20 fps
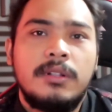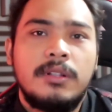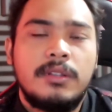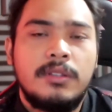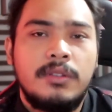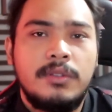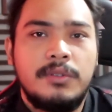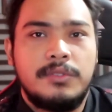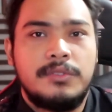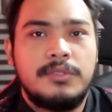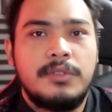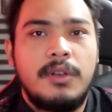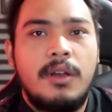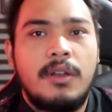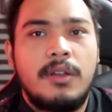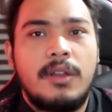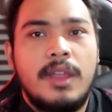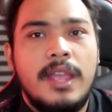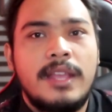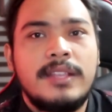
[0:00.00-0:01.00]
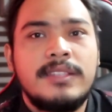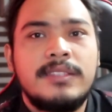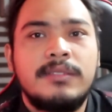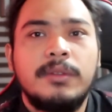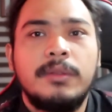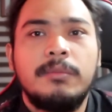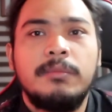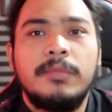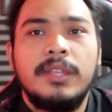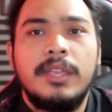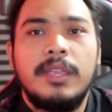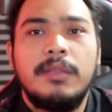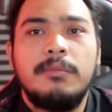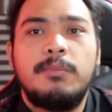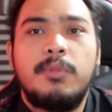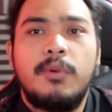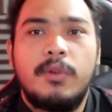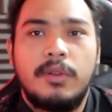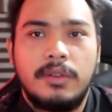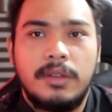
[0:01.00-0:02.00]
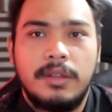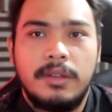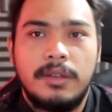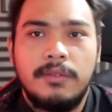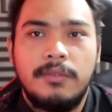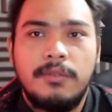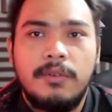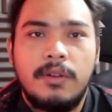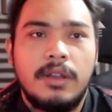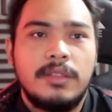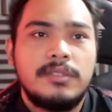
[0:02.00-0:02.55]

clues are extremely important for